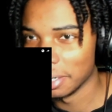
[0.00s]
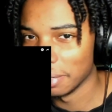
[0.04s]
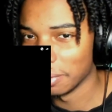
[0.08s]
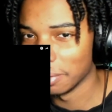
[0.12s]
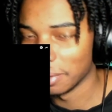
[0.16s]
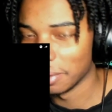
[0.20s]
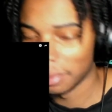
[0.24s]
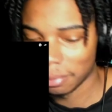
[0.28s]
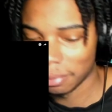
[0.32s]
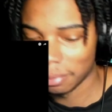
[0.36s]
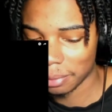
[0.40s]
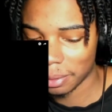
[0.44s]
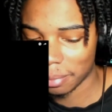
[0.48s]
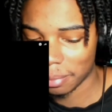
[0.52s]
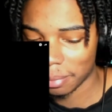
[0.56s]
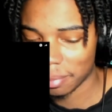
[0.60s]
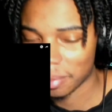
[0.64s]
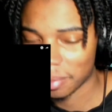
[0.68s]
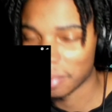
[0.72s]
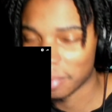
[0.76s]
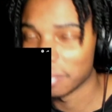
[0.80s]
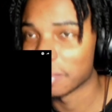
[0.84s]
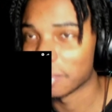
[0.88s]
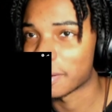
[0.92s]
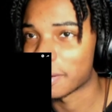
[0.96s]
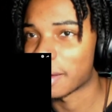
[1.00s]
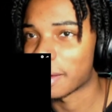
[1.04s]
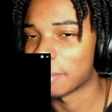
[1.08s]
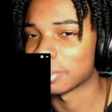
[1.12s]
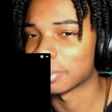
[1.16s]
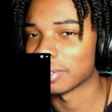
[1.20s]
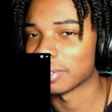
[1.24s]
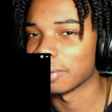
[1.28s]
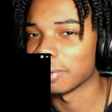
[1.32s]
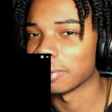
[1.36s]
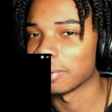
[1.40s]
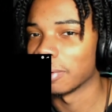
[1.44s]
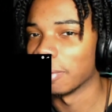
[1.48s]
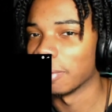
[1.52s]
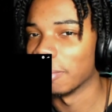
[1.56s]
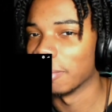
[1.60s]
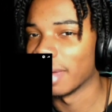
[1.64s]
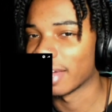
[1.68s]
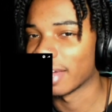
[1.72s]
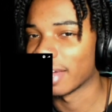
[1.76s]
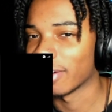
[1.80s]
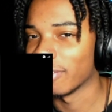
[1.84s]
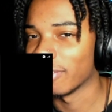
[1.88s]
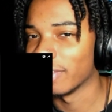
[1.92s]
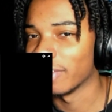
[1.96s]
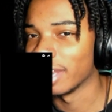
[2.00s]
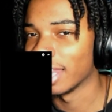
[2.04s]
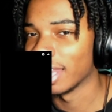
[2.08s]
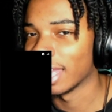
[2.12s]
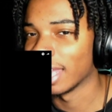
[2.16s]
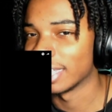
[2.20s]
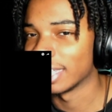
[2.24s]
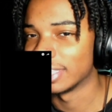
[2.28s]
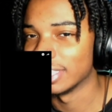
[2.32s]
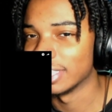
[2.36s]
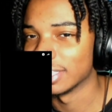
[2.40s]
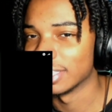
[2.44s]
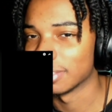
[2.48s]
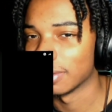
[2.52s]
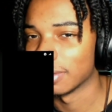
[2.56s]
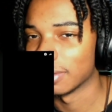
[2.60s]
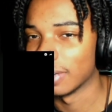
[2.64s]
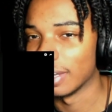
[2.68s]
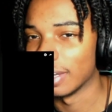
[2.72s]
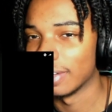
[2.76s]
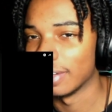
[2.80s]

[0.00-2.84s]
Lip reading: Hold on, I'm sorry, we're going back already like this. Hold on.